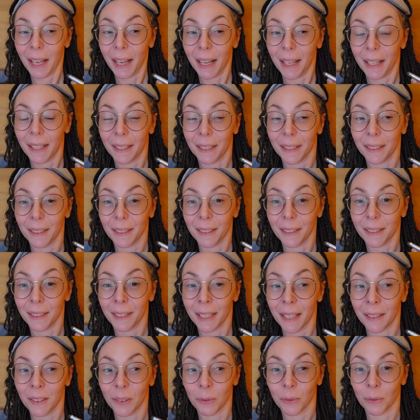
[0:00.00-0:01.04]
And
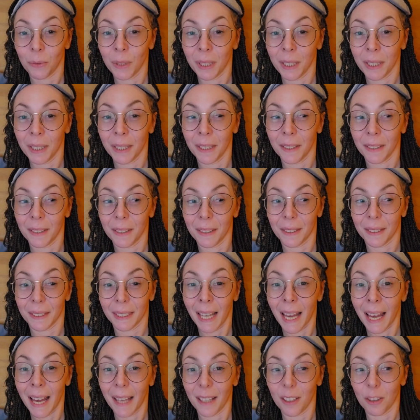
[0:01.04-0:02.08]
that's really
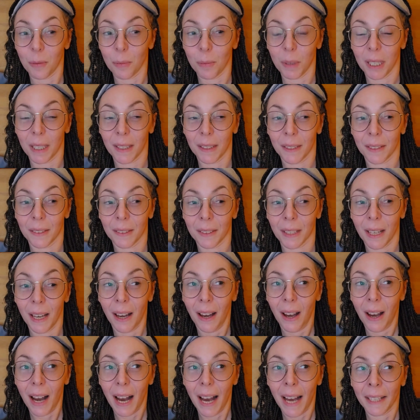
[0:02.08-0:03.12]
sad, because
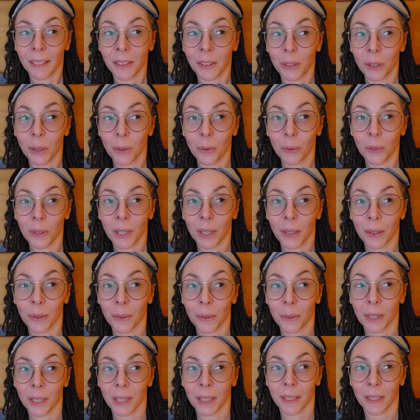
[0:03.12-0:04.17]
I don't
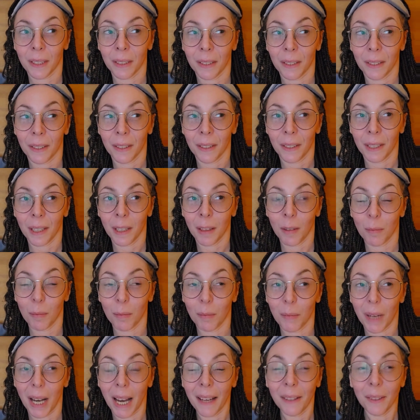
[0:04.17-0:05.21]
know that,
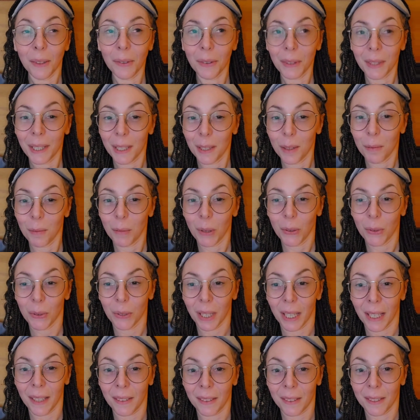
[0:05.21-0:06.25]
I don't think in
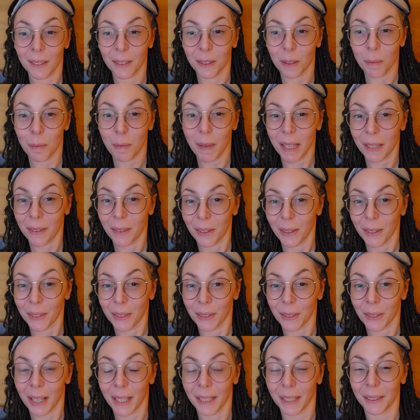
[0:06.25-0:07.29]
most cases the men are
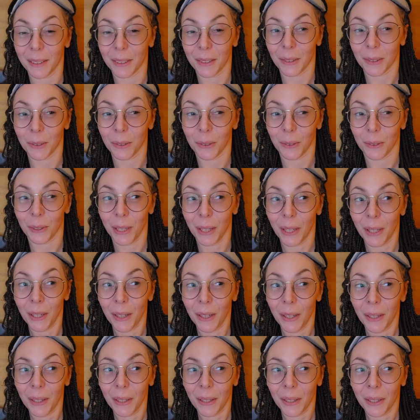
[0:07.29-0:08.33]
trying to
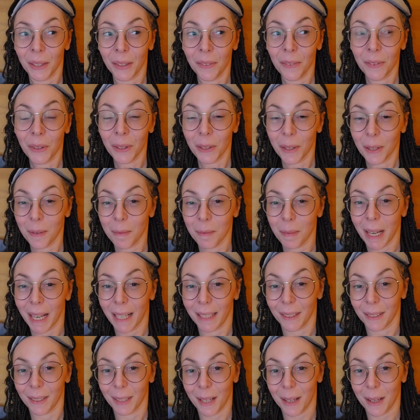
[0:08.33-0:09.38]
give her a
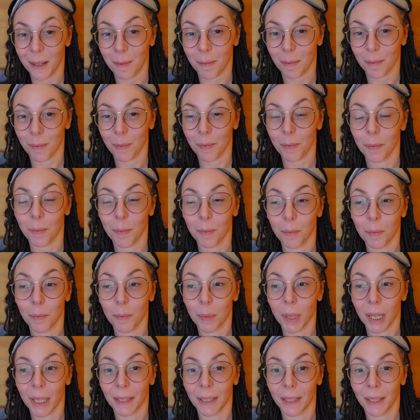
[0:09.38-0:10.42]
bad time,
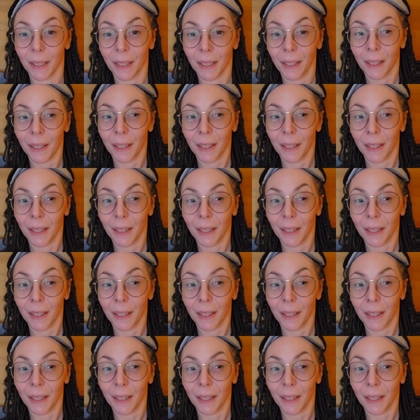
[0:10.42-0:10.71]
but